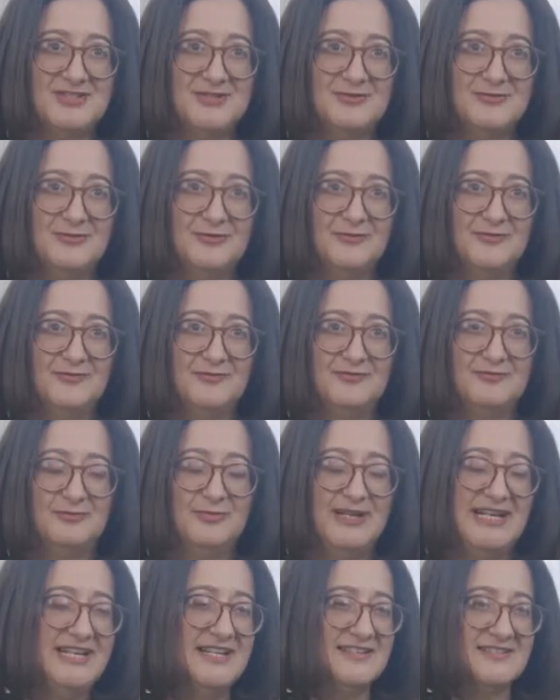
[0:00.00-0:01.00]
Your
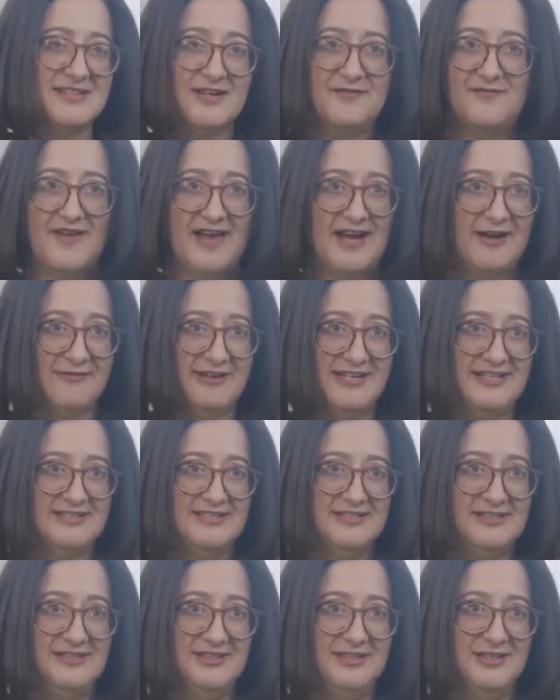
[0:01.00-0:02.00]
week is so varied.
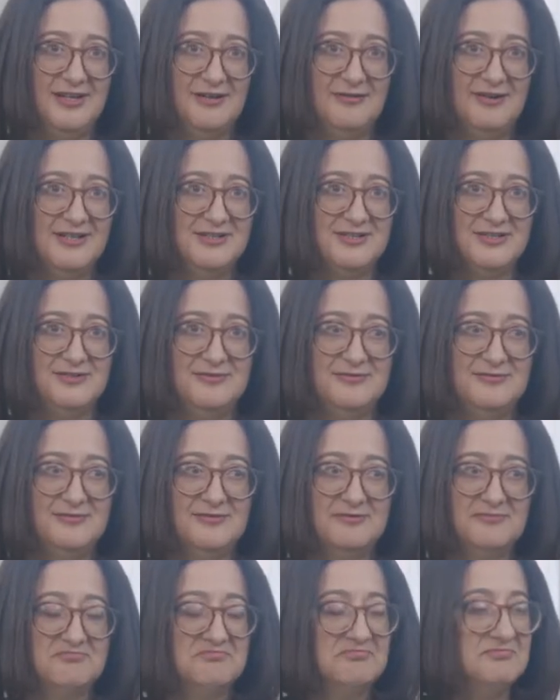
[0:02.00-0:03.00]
You know,
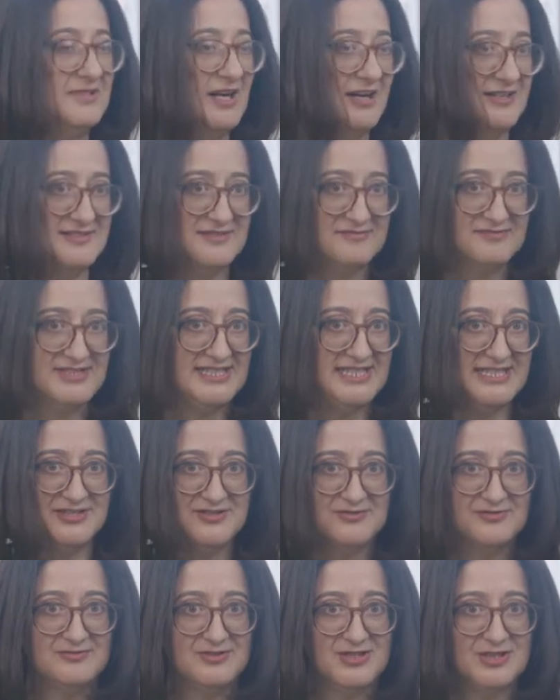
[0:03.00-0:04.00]
I see
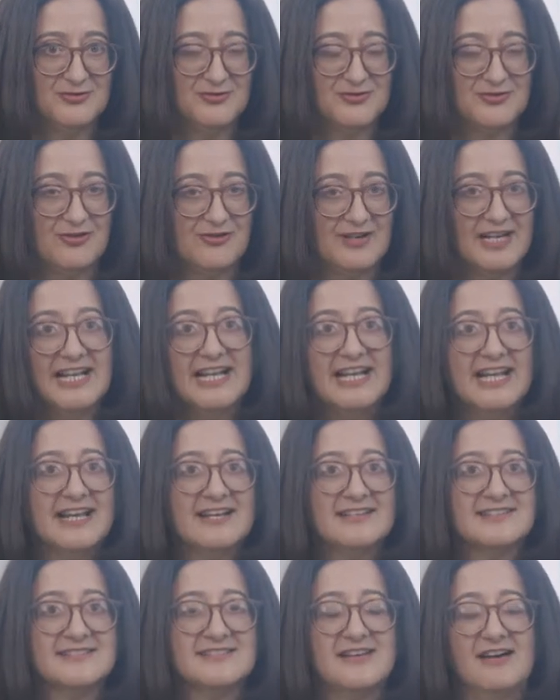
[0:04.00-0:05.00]
children on
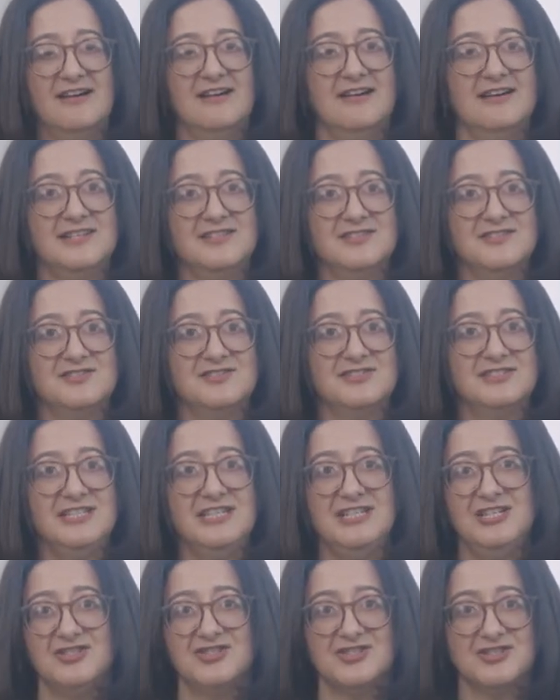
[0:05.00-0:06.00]
clinics, I
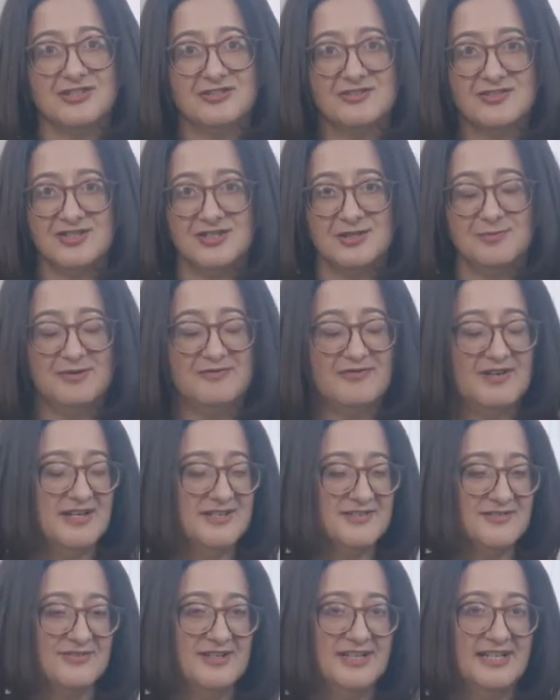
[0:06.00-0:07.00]
teach and
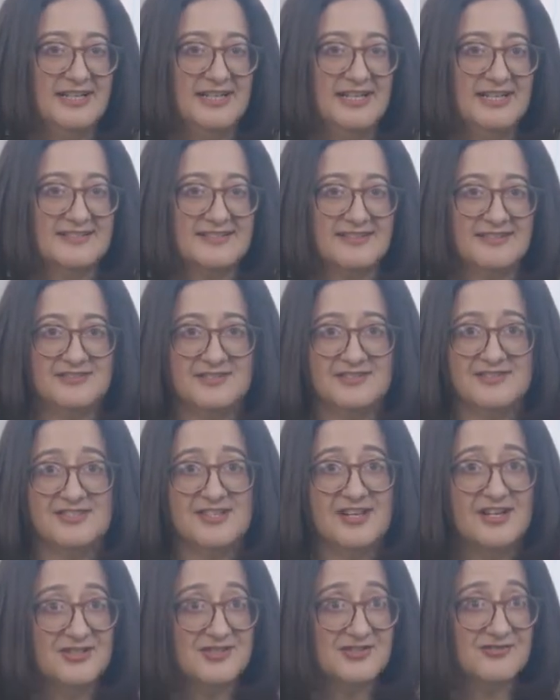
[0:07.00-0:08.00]
supervise on clinics, I do
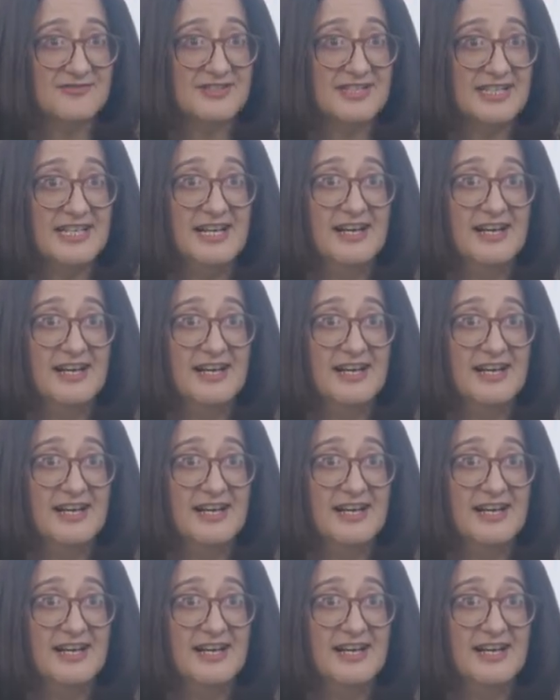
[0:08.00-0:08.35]
surgery.